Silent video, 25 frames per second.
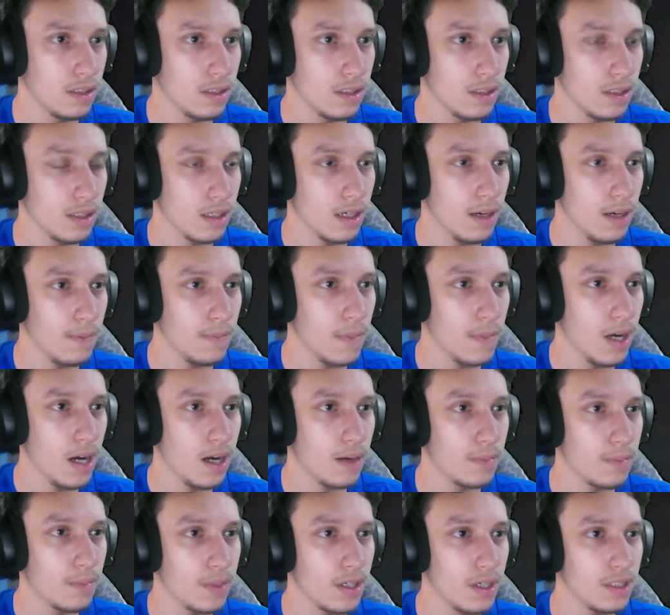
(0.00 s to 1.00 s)
Come
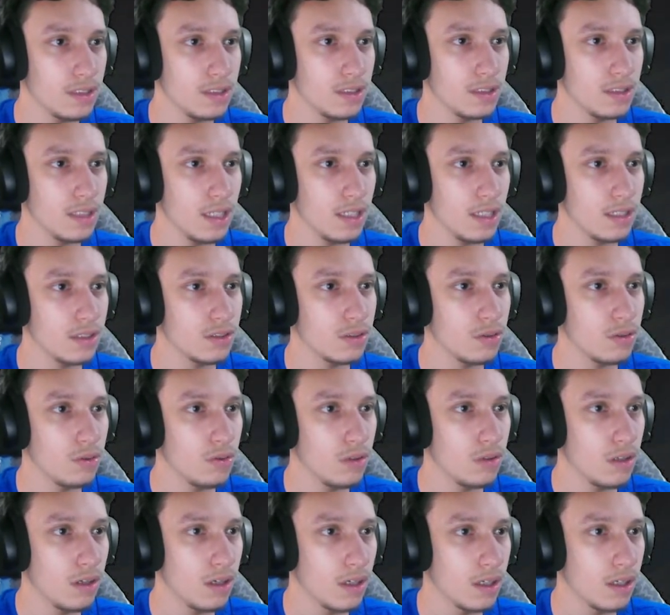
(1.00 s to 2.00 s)
on, bro. This is taking too
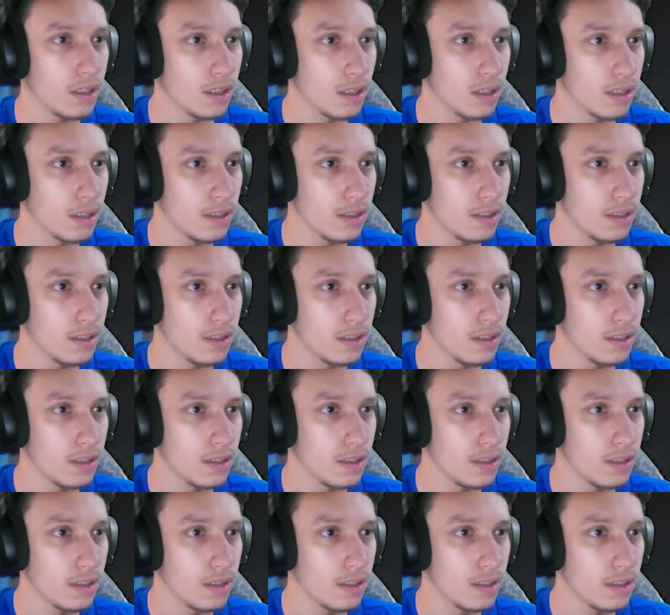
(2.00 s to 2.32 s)
long.